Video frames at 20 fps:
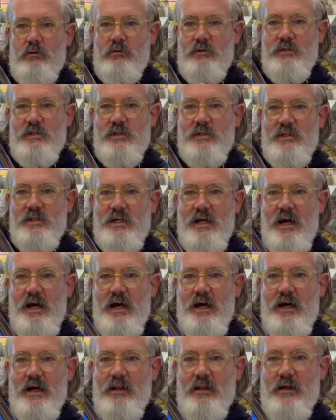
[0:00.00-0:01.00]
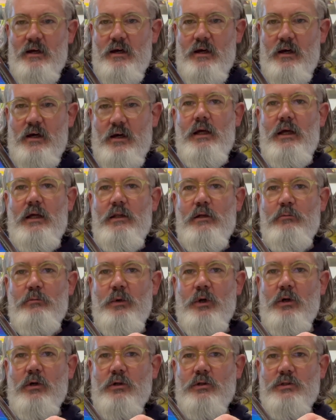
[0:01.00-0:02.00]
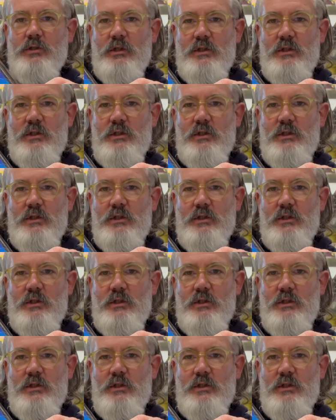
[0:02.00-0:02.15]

is a tear there in the box